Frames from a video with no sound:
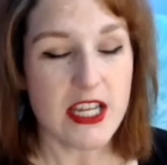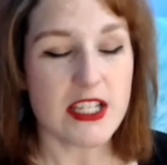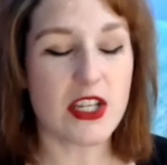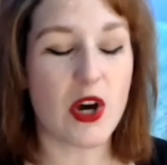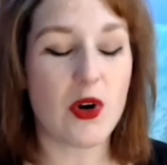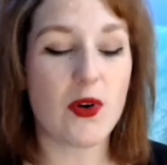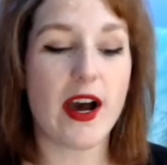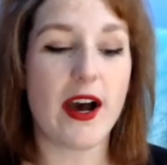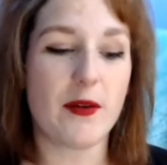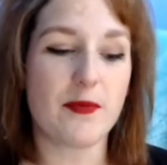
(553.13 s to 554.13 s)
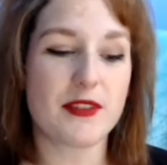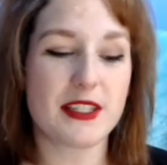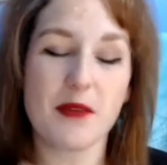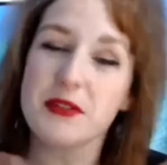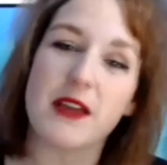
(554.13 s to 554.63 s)
So
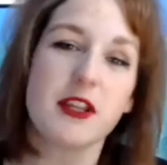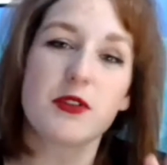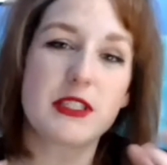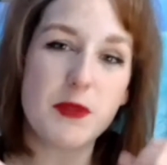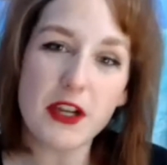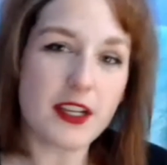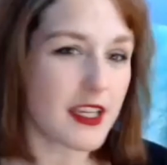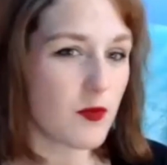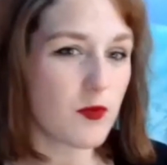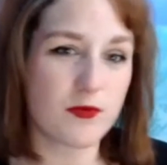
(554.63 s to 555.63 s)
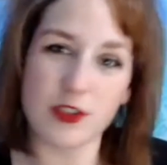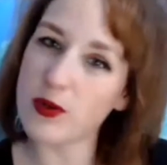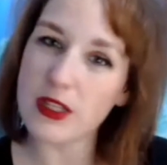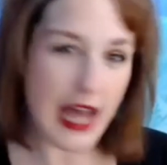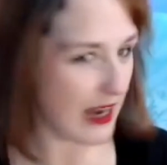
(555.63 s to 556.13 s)
sometimes, spirit can do a
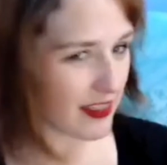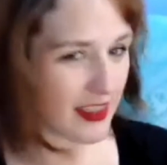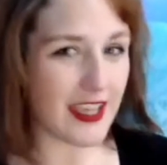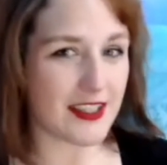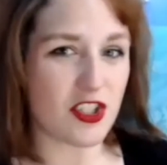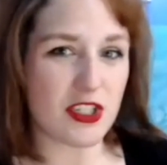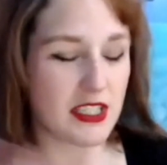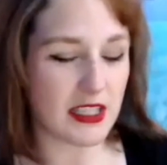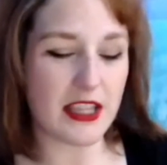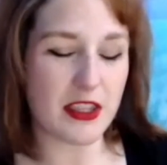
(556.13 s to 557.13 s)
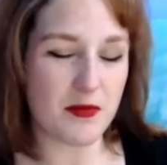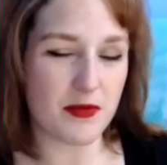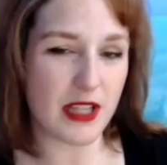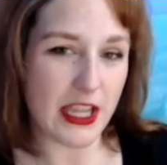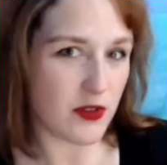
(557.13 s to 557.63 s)
lot of things just to
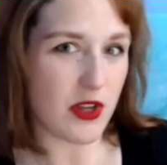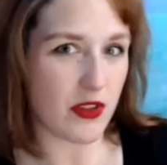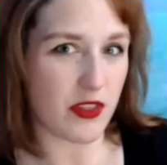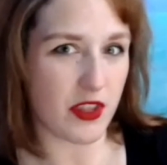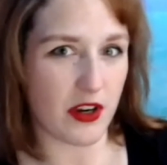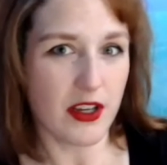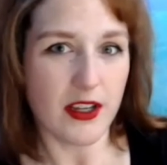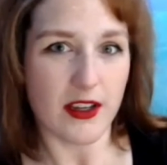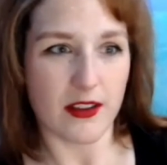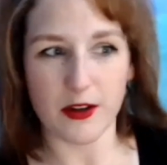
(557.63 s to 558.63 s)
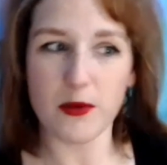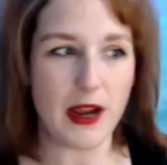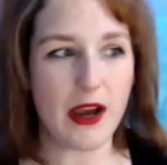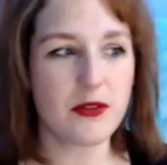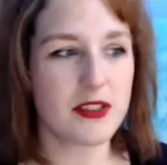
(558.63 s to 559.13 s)
let you know that they're
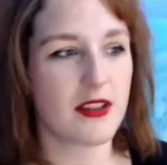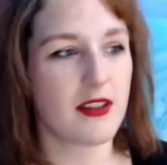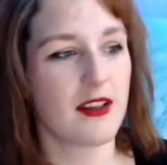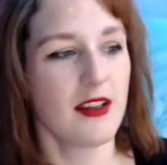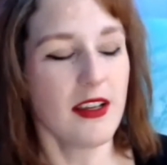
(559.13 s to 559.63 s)
around, and that